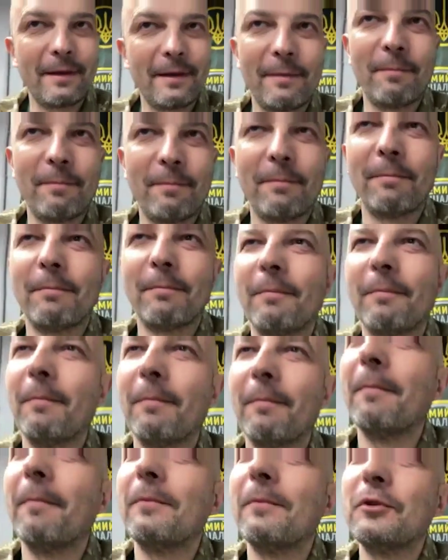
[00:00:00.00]
to a
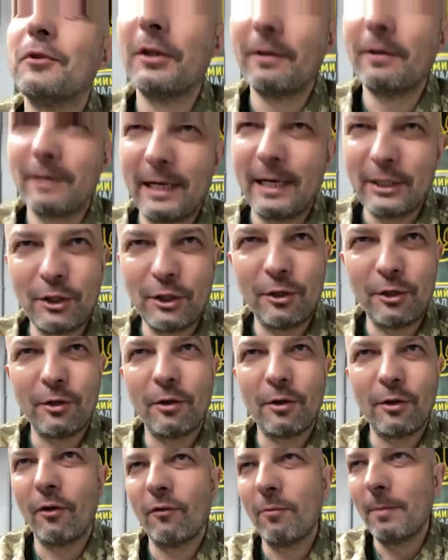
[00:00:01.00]
lot of
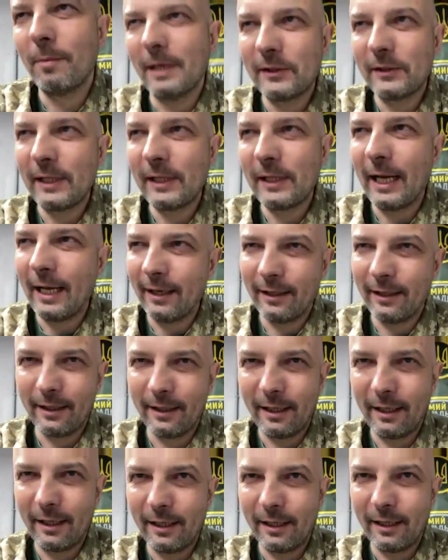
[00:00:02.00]

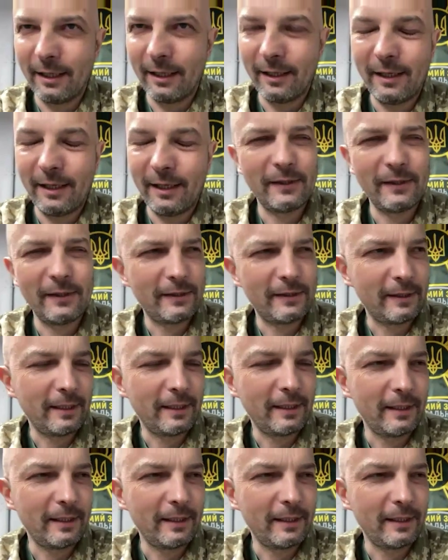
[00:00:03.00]
generation of my son,